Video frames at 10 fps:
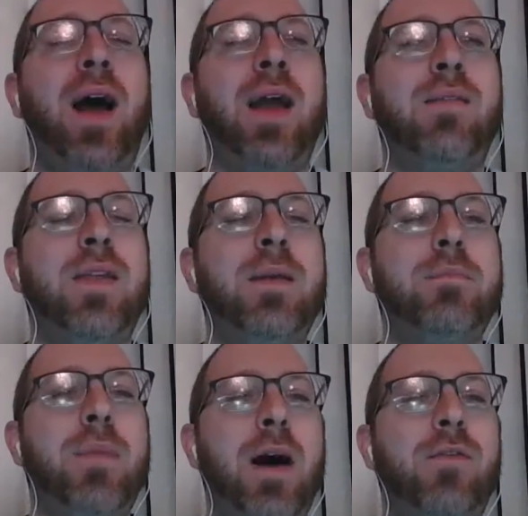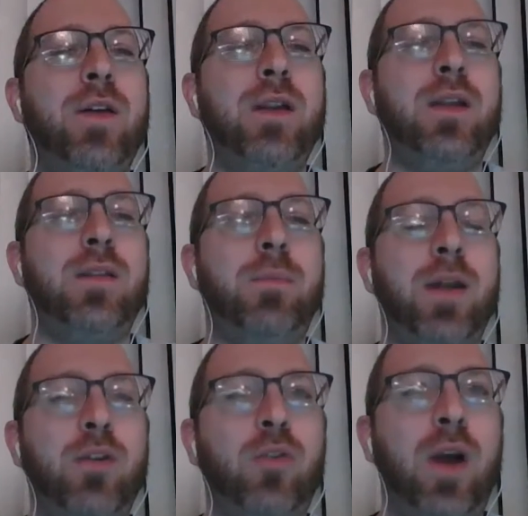I think Moffett is the
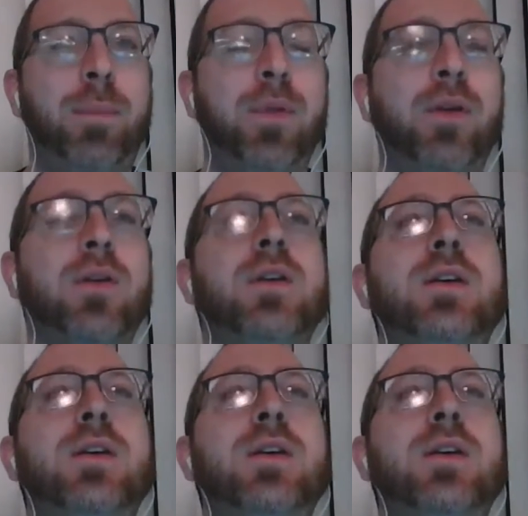better grappler.